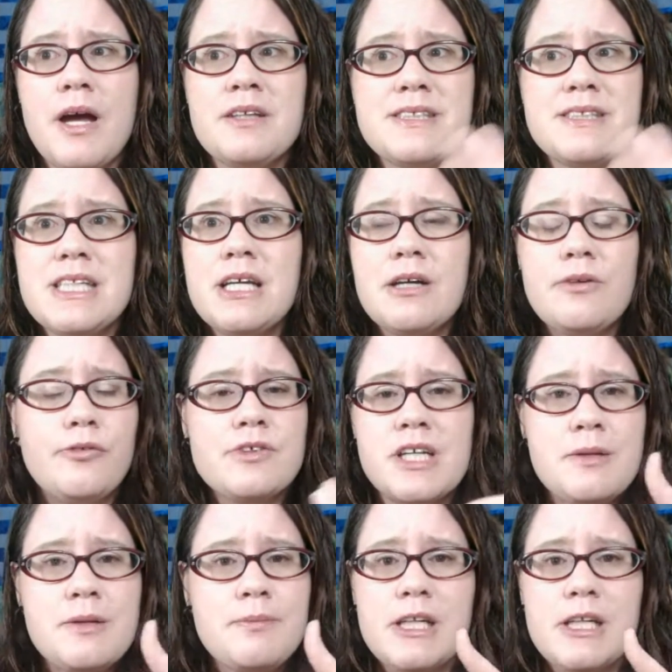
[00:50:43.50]
seeing if there's
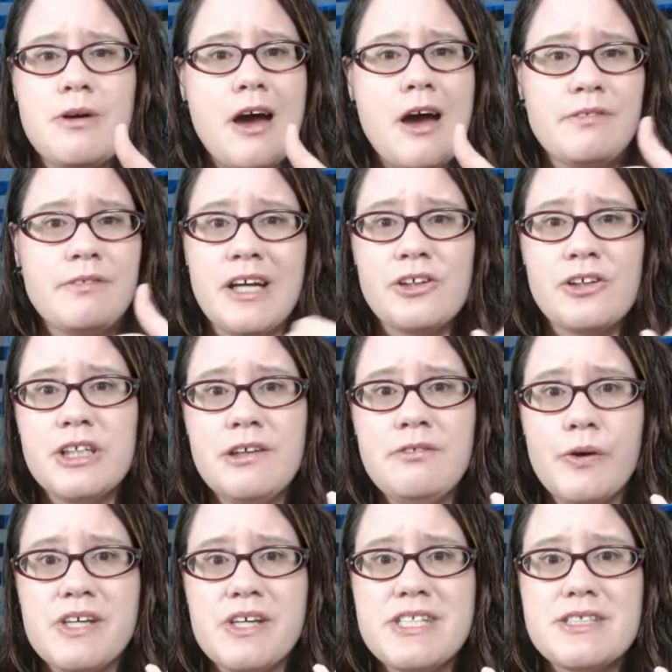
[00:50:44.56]
anybody you haven't actually
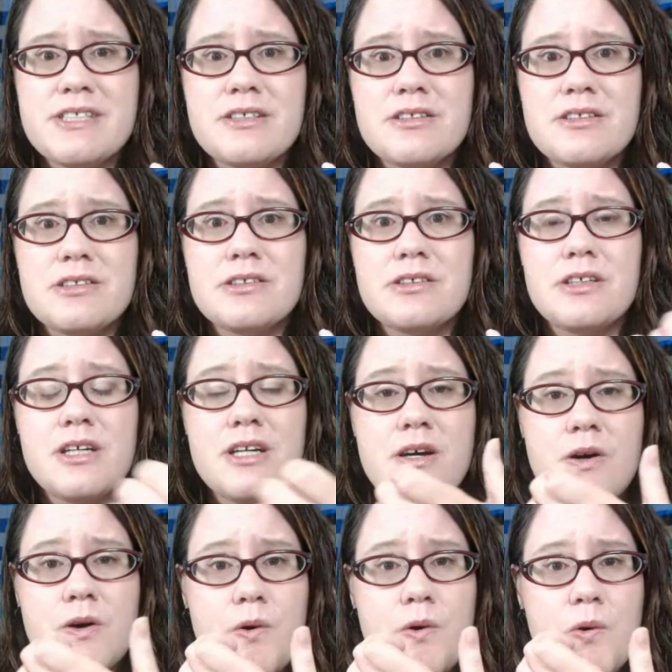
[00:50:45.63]
invoiced,
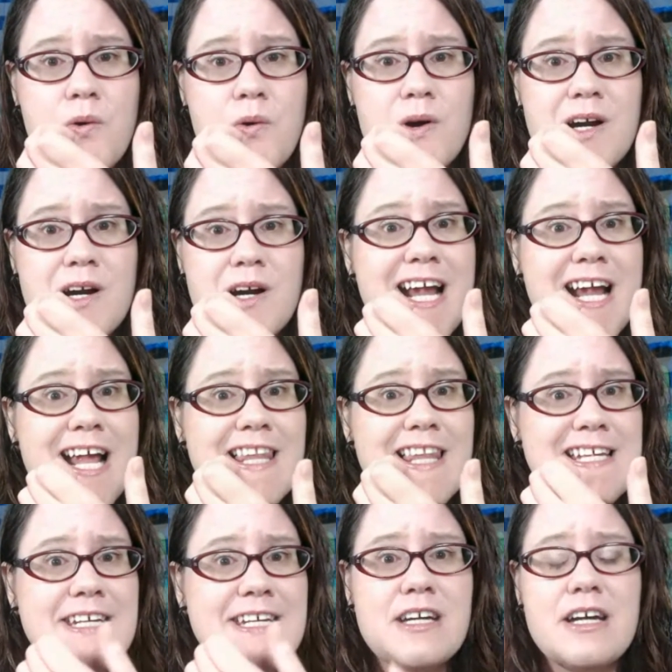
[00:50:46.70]
or
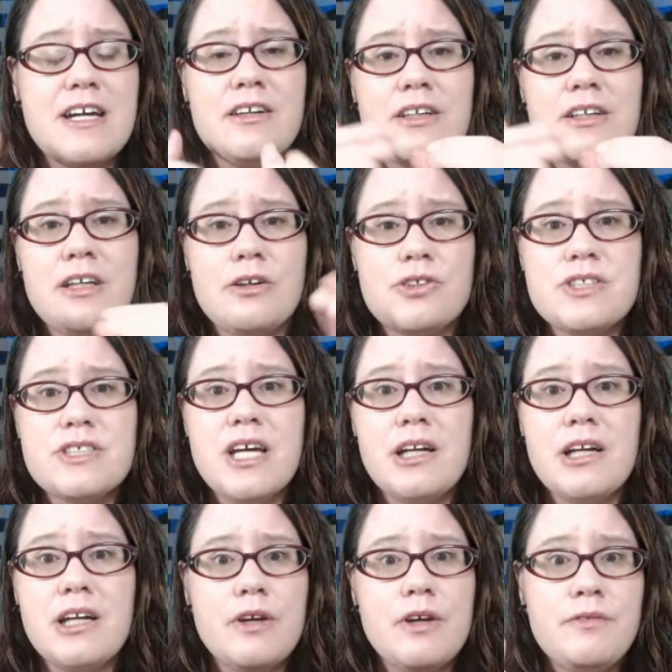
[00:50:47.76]
looking at, just kind
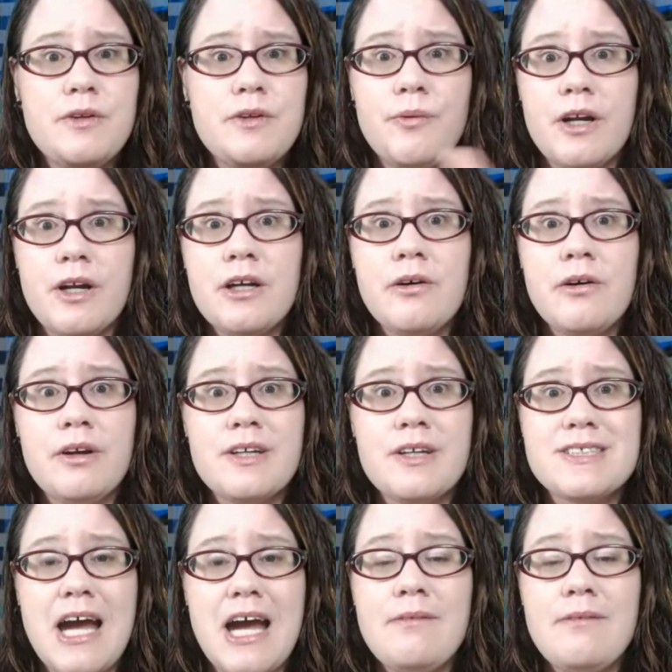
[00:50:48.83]
of, if you want to go on a
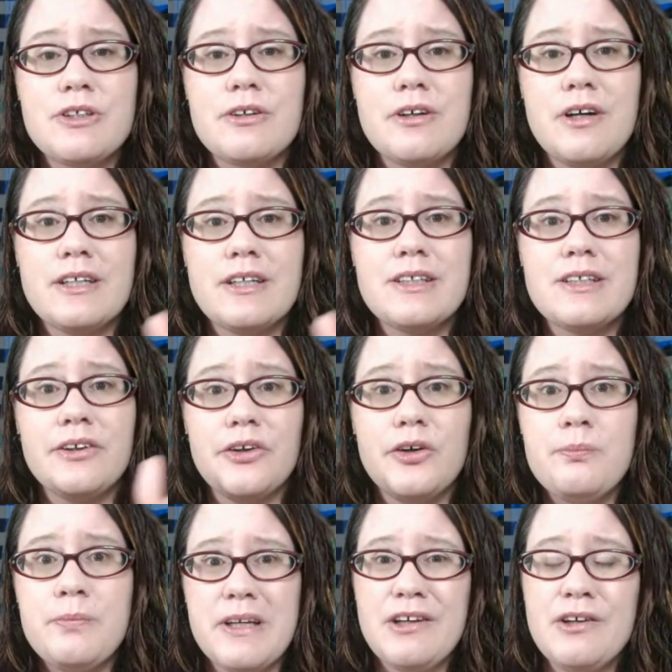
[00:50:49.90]
scavenger hunt a little
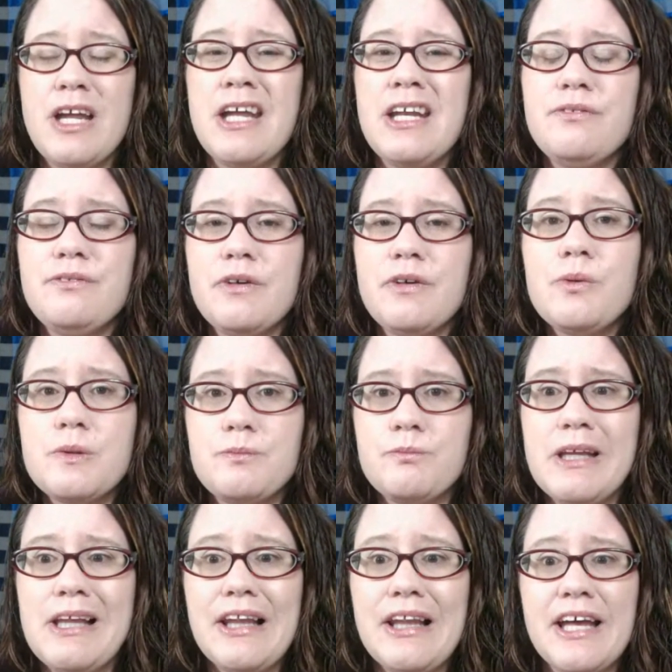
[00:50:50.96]
bit, and if it would
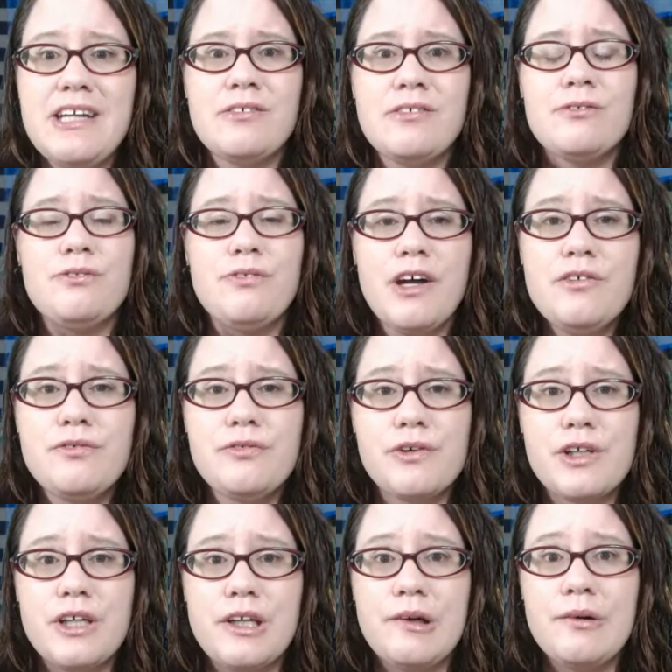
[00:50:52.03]
be light and fun for
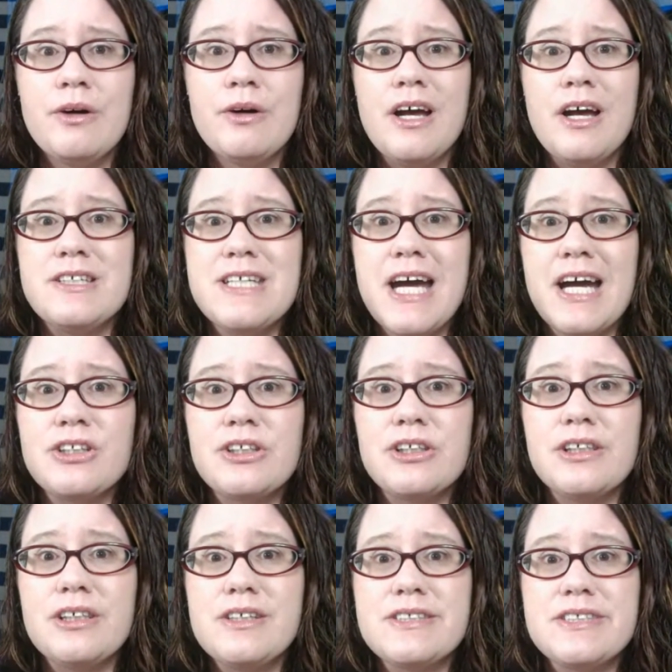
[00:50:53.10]
you to
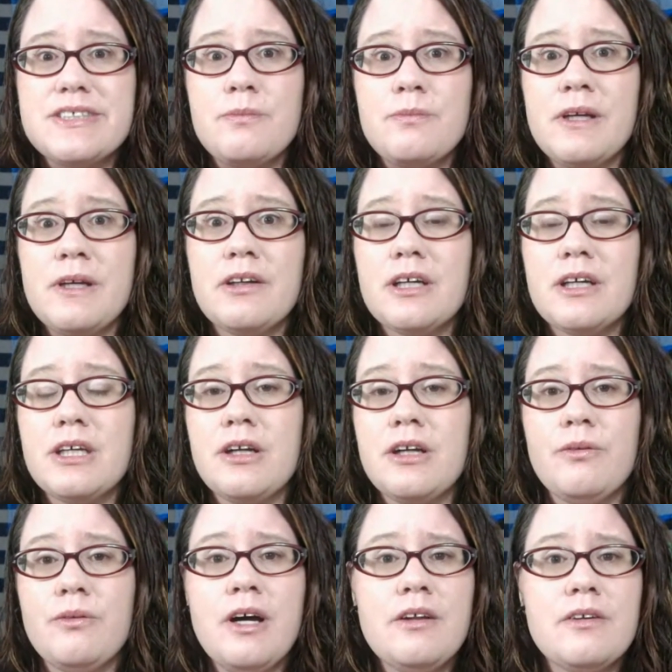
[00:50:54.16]
actually start being like, you know
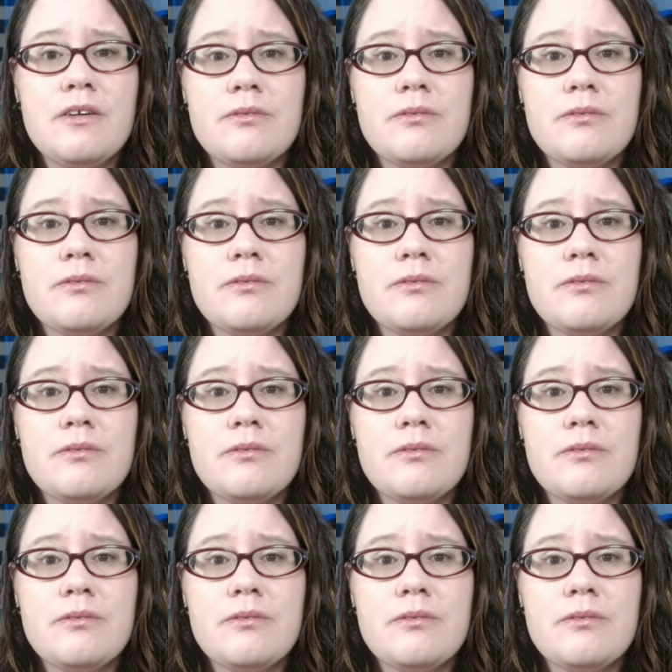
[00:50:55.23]
what,